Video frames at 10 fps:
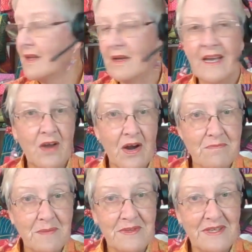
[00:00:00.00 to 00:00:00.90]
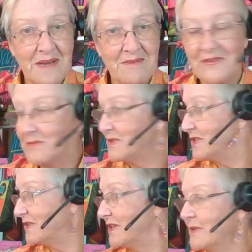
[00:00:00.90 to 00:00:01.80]
I can't remember the name of it, wouldn't
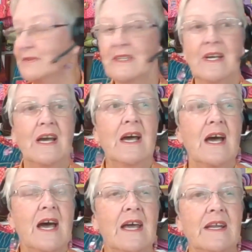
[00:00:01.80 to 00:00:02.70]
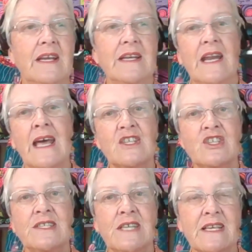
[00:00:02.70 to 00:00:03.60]
you know? And it
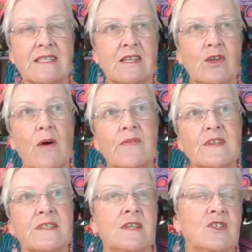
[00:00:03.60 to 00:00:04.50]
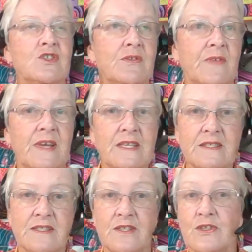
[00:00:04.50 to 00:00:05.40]
actually takes a lot of the Serger feet.
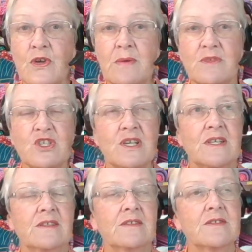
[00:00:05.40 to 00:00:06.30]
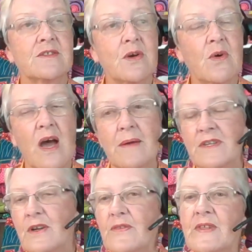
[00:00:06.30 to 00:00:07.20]
It's a sewing machine. So
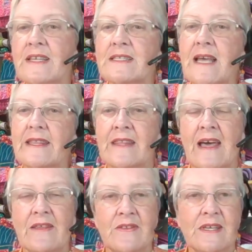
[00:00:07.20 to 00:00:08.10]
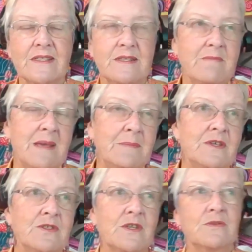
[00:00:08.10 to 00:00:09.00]
you know, things like that, things that maybe
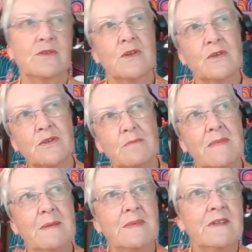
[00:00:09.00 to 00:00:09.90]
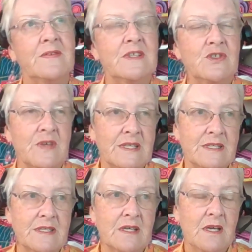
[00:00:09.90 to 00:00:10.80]
you don't know that may be of
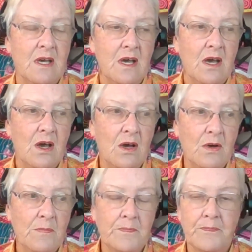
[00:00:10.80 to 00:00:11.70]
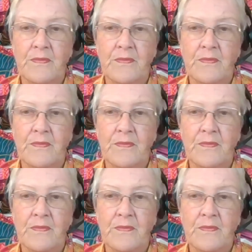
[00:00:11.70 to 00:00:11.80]
interest, um,